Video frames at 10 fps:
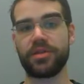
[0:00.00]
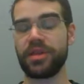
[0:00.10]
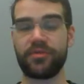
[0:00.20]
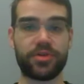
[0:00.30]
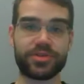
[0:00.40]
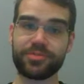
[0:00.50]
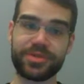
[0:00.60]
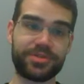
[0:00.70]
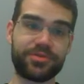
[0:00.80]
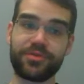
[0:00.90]
They've also
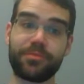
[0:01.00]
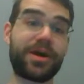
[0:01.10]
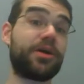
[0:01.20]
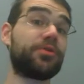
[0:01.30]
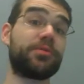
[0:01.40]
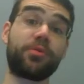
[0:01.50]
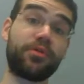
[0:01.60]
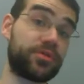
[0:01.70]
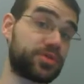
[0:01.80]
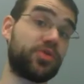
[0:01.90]
been used for powering
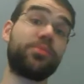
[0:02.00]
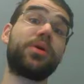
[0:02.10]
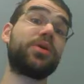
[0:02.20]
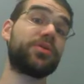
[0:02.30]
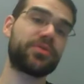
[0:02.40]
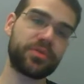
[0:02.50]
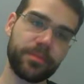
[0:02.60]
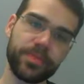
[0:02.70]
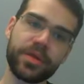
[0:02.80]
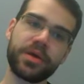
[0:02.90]
rovers on Mars.
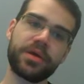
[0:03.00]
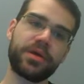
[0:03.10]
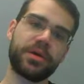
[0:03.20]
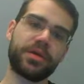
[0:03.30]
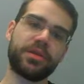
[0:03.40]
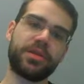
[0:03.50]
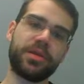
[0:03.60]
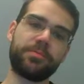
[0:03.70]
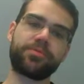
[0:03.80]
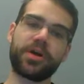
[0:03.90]

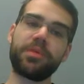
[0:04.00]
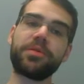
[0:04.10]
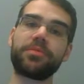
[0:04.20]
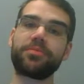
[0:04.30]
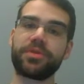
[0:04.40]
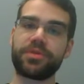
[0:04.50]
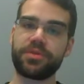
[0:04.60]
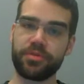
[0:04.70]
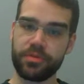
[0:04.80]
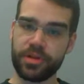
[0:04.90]
The problem with
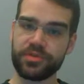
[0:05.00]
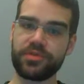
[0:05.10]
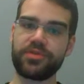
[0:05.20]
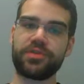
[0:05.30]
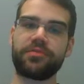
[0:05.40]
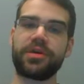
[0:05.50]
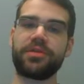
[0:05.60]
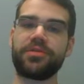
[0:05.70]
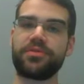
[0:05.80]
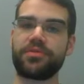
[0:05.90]
thermoelectric
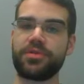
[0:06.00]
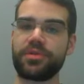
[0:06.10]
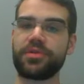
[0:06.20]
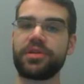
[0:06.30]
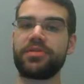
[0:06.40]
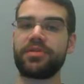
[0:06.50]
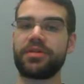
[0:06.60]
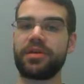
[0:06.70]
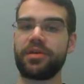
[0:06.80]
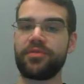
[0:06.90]
generators currently is
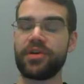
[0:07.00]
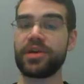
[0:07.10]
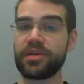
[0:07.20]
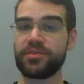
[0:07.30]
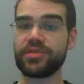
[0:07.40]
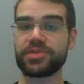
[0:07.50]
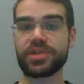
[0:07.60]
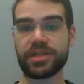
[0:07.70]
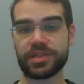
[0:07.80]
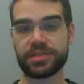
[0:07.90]
that they are very
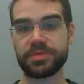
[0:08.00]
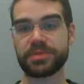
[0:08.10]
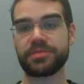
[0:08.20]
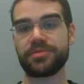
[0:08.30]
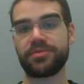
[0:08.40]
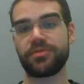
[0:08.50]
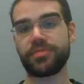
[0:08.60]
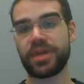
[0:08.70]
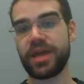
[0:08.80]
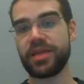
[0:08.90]
inefficient and expensive,
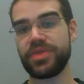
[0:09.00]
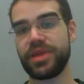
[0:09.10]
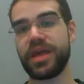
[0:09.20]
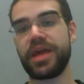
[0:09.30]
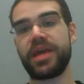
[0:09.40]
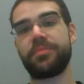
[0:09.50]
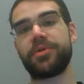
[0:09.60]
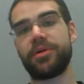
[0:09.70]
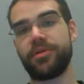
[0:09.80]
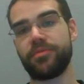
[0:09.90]
and the aim
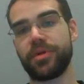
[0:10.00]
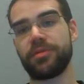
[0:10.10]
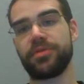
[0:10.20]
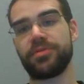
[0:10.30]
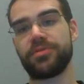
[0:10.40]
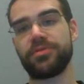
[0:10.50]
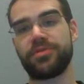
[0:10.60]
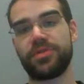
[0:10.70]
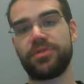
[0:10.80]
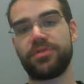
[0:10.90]
of my
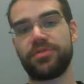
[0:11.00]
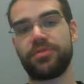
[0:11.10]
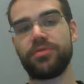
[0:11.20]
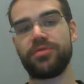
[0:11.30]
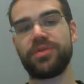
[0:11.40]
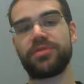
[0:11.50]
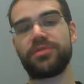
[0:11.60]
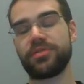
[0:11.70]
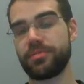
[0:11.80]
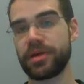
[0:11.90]
research is to fix
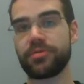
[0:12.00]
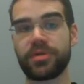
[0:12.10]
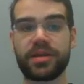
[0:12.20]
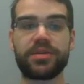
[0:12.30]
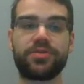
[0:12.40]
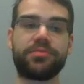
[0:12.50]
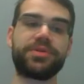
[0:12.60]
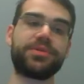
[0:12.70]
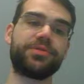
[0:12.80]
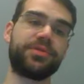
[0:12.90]
this by creating new
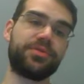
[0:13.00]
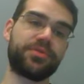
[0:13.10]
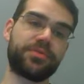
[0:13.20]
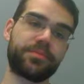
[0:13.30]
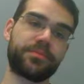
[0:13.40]
materials.